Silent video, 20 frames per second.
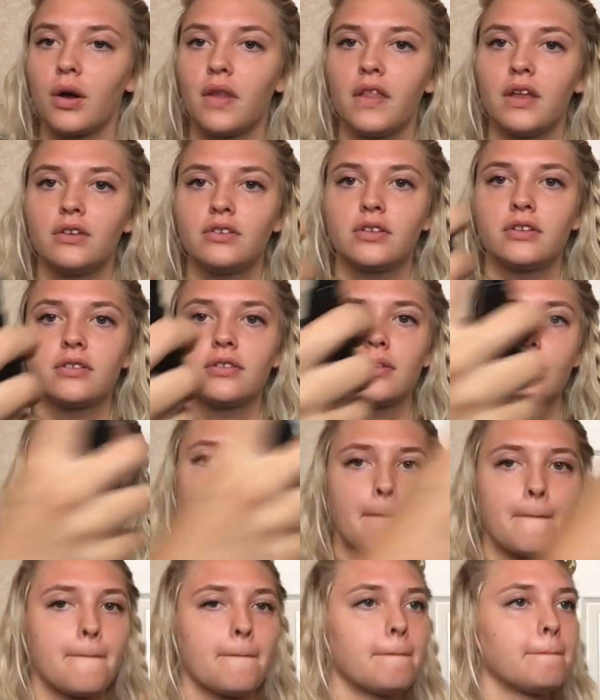And then you just
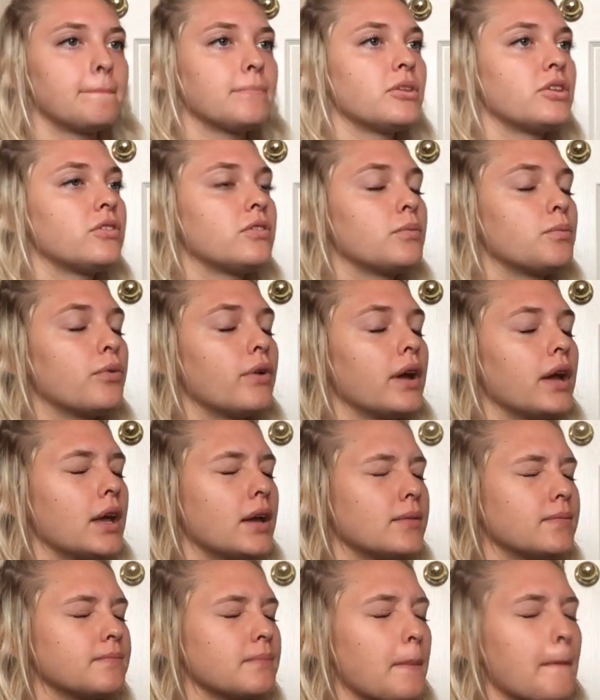spray
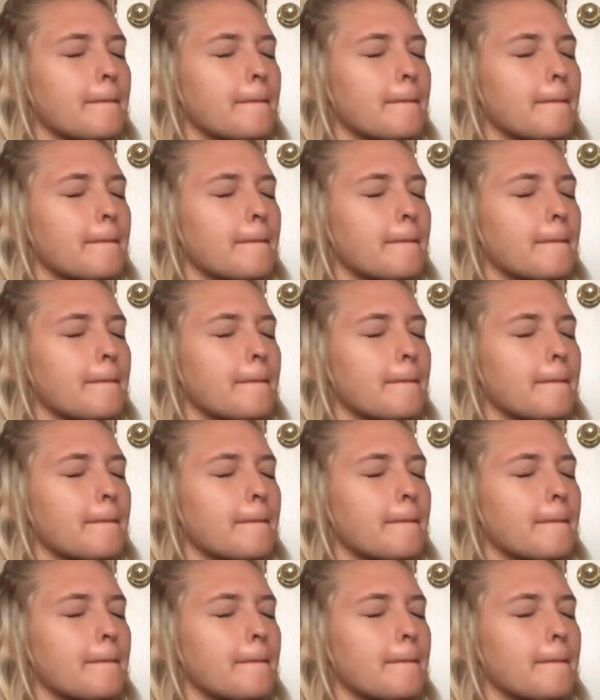it